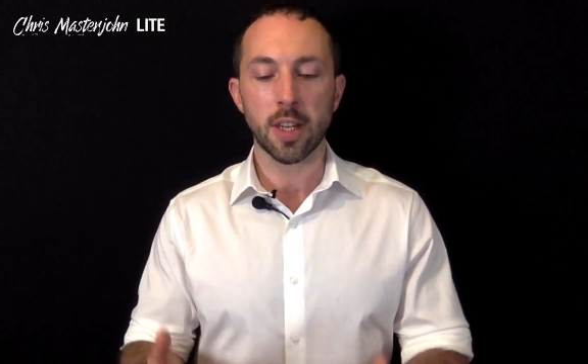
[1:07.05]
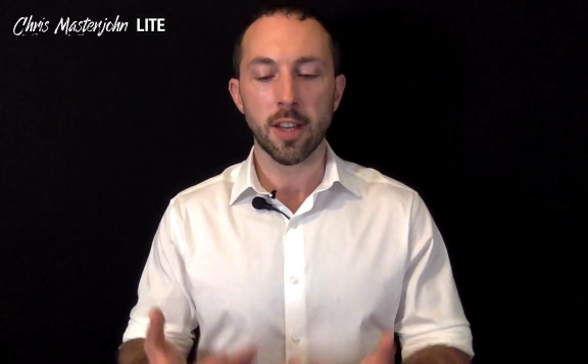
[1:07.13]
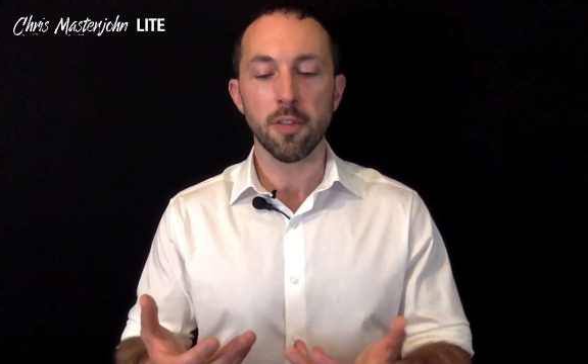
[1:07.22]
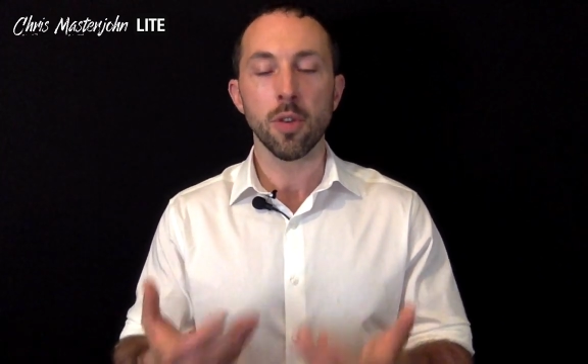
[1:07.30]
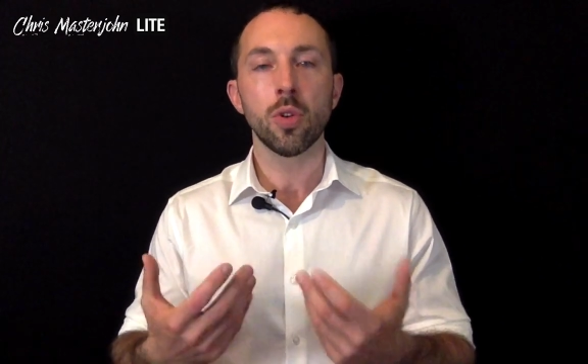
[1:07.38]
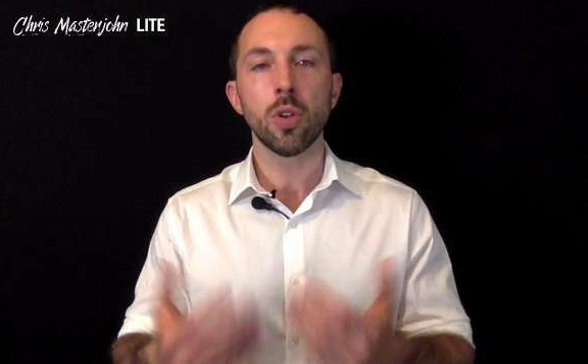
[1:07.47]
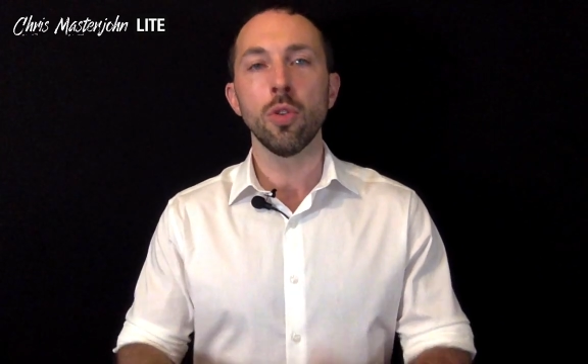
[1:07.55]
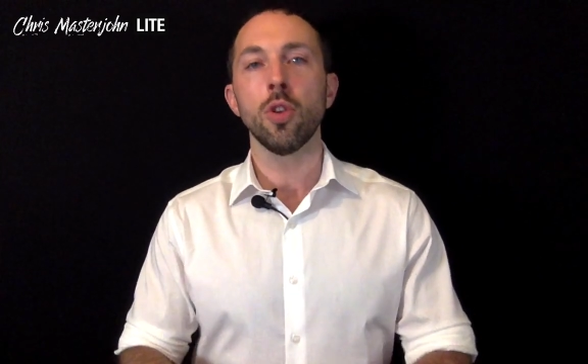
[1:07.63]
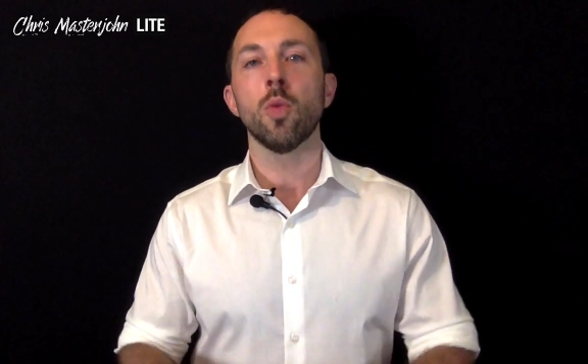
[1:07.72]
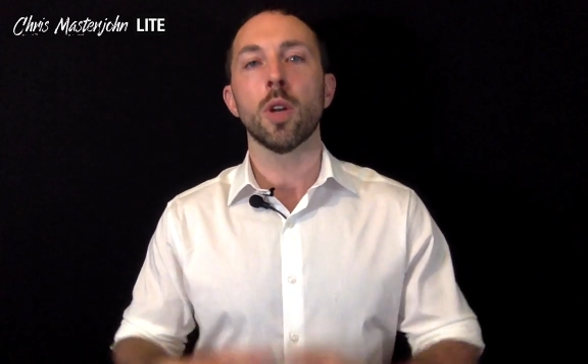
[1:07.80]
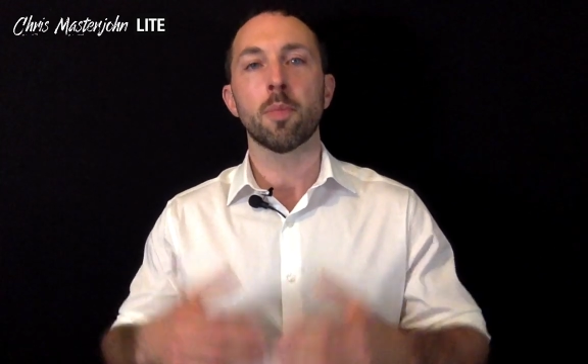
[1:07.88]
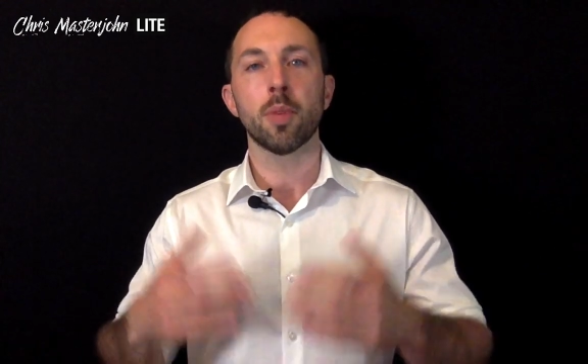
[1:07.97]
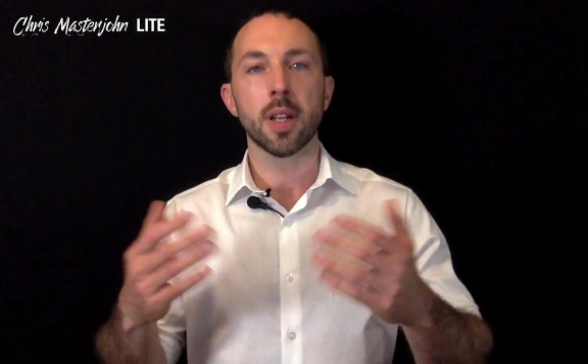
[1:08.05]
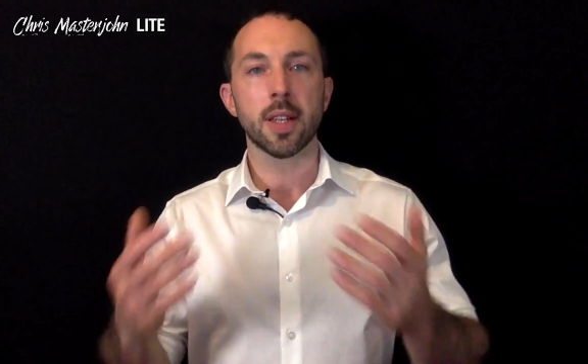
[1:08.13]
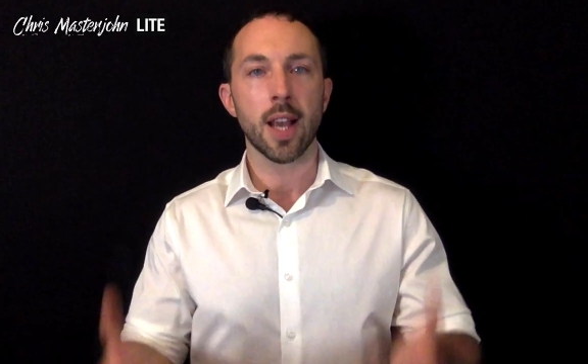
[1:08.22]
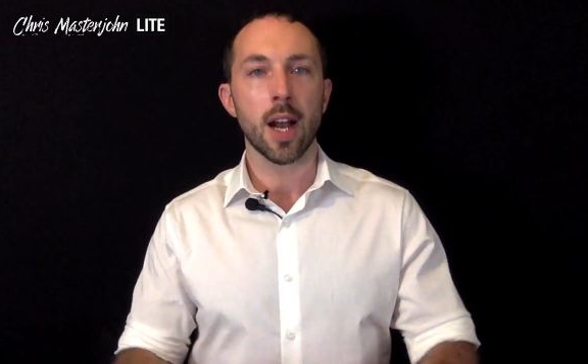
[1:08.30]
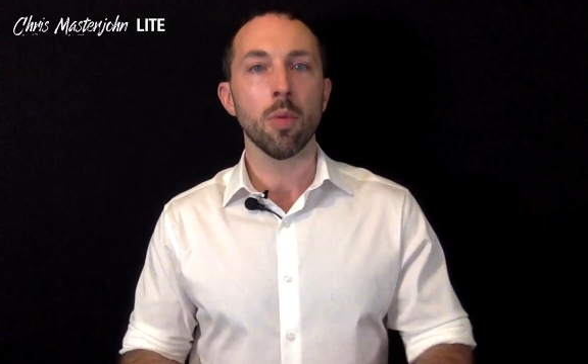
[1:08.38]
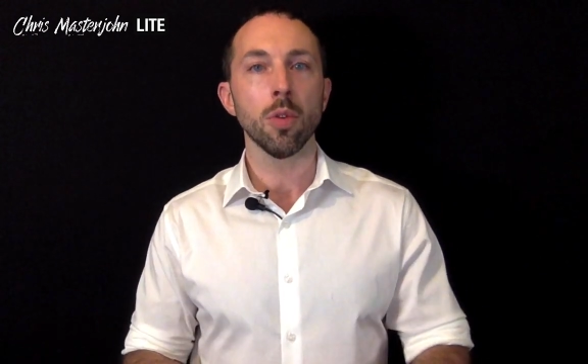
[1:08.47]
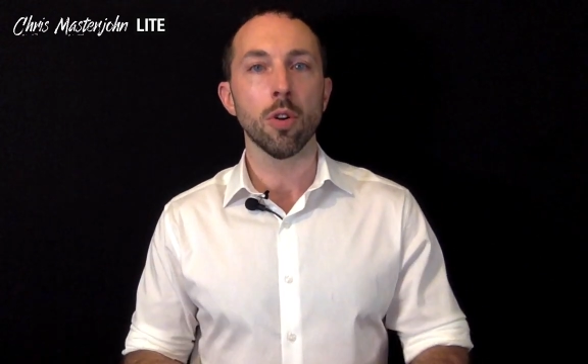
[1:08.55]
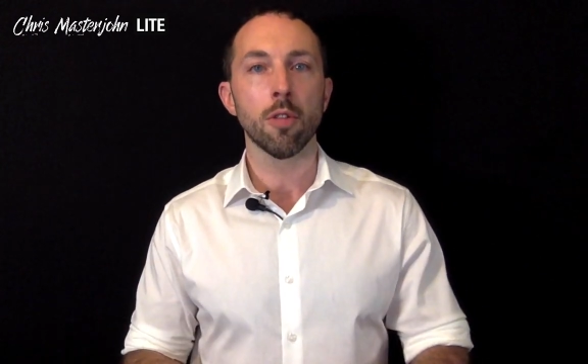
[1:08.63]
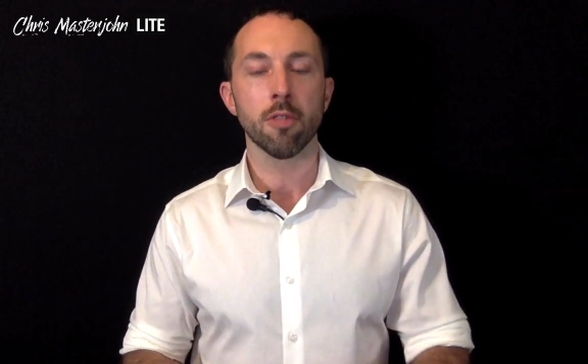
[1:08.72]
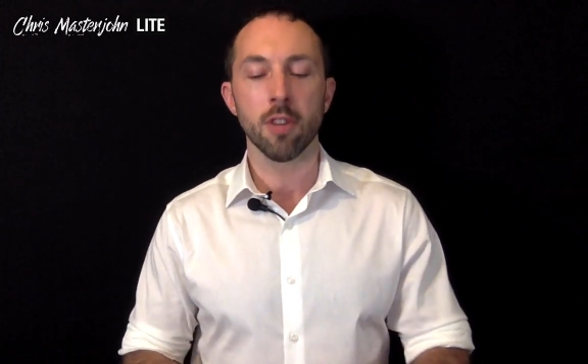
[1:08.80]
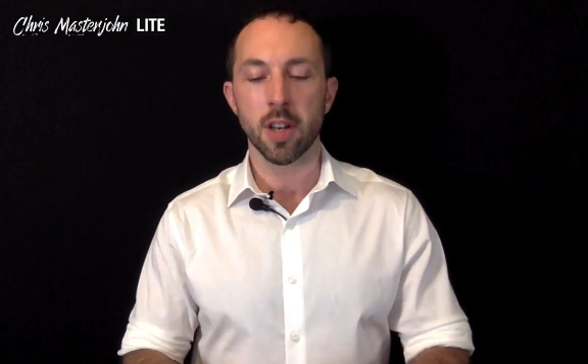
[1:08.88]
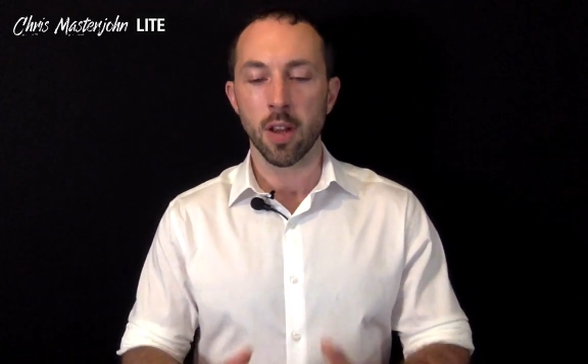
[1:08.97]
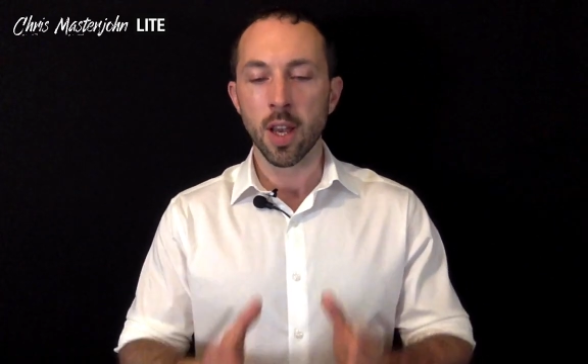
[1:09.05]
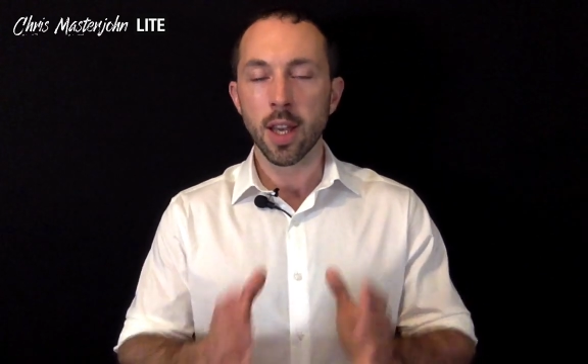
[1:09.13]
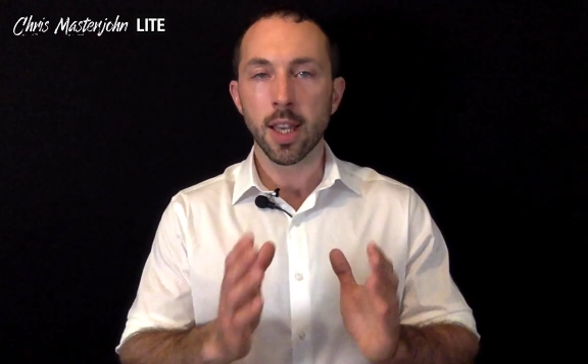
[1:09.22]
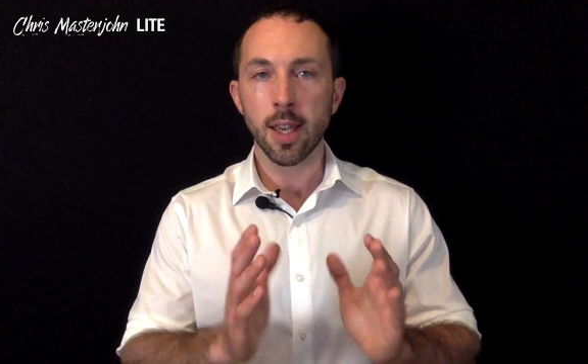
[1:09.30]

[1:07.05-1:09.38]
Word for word: but if you do, you want to put a towel over it,